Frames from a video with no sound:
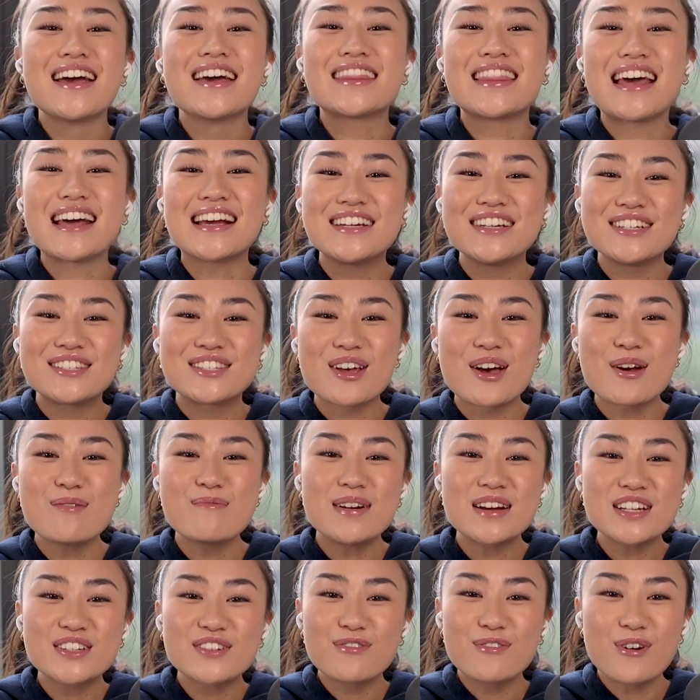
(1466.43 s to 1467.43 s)
Thank you so
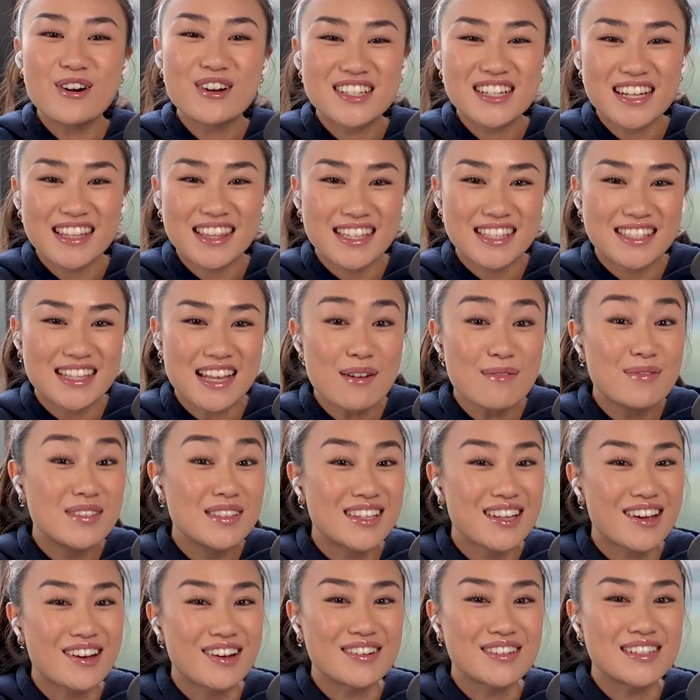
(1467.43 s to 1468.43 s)
much for watching this
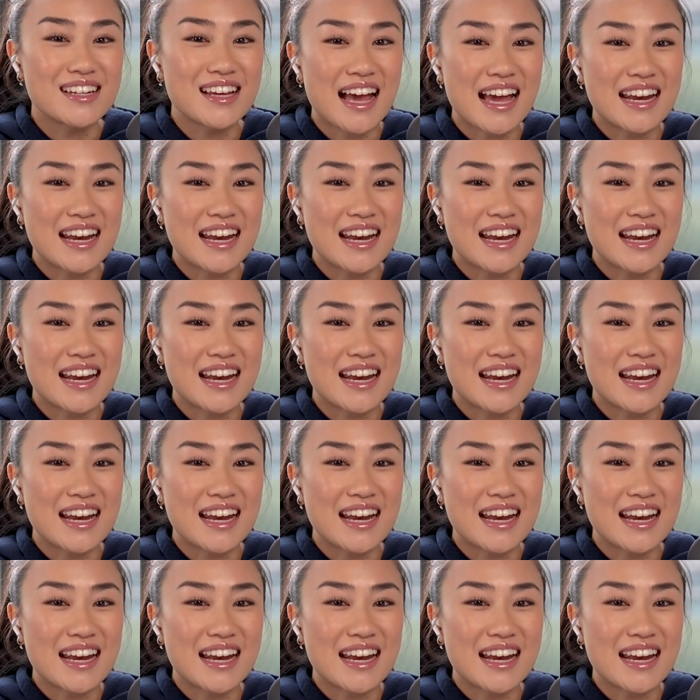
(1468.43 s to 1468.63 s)
episode.